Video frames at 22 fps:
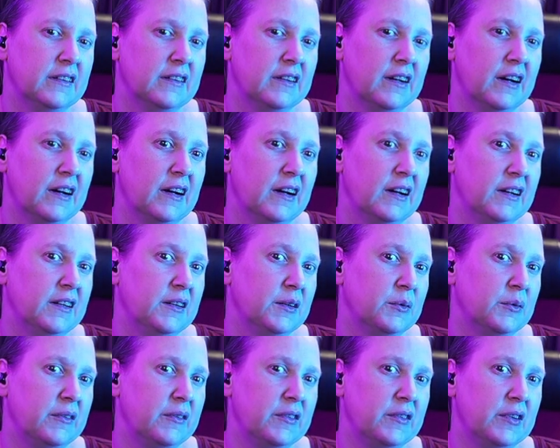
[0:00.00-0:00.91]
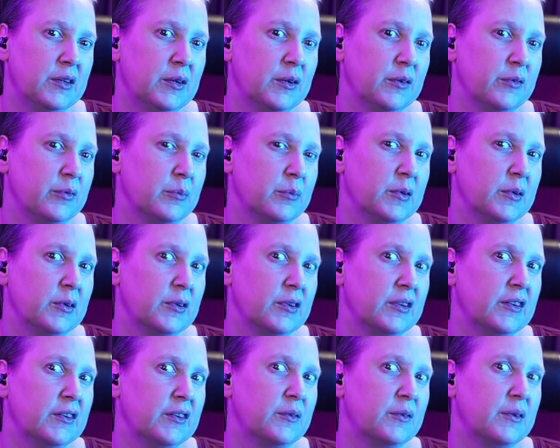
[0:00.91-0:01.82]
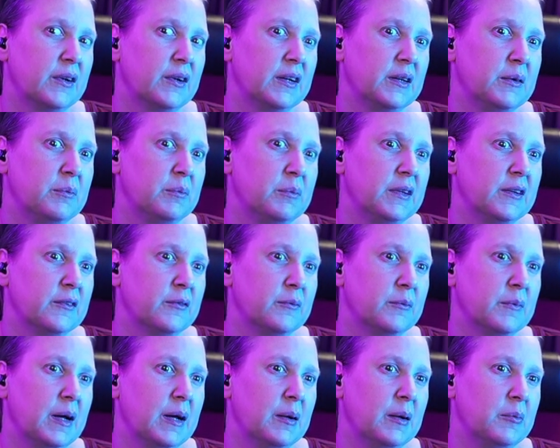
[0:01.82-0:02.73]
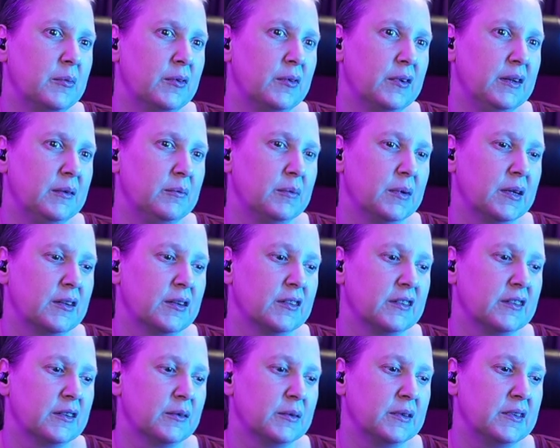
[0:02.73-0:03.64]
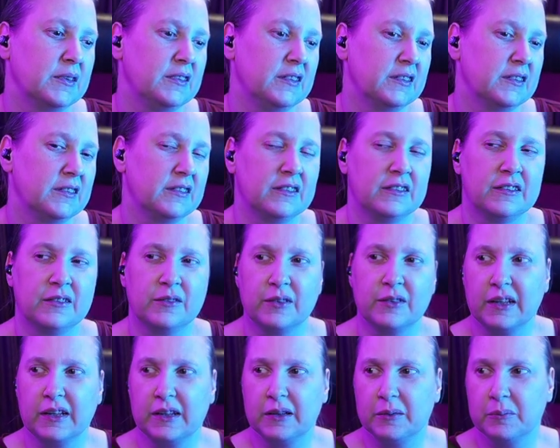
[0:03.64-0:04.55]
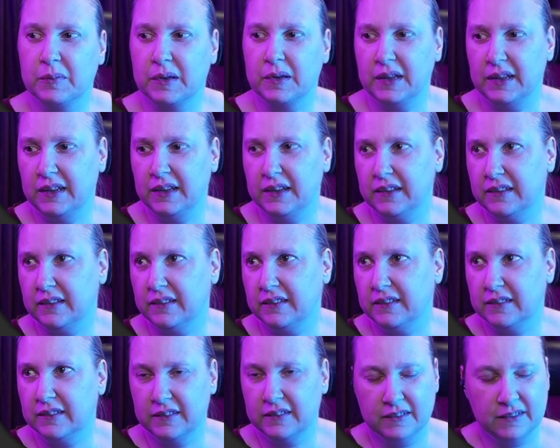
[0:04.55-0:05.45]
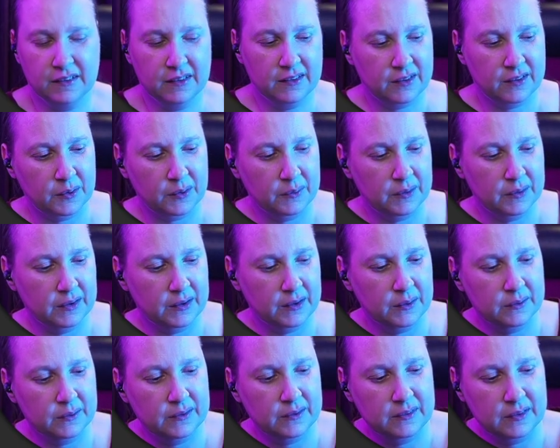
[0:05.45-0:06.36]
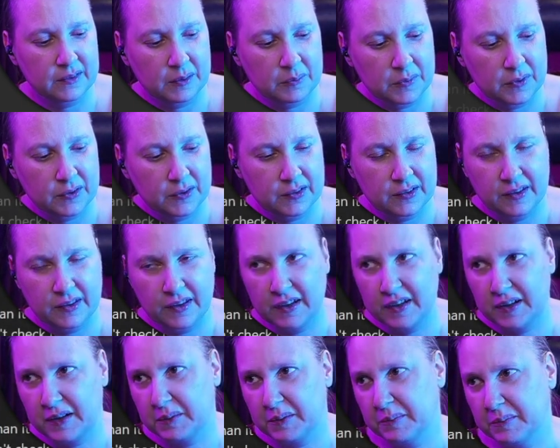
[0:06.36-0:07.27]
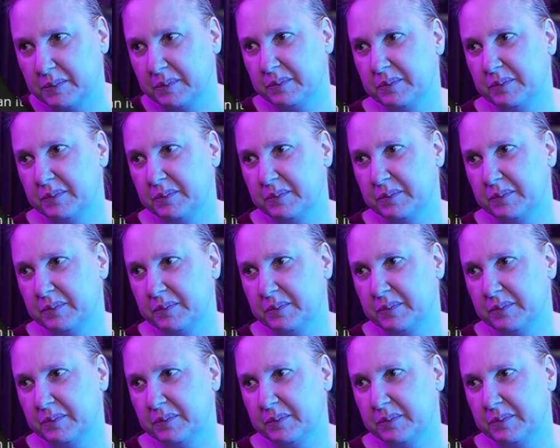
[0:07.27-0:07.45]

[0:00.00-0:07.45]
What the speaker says: I don't even know if I'm looking at the right bit of memory, because I was just randomly throwing those numbers in there.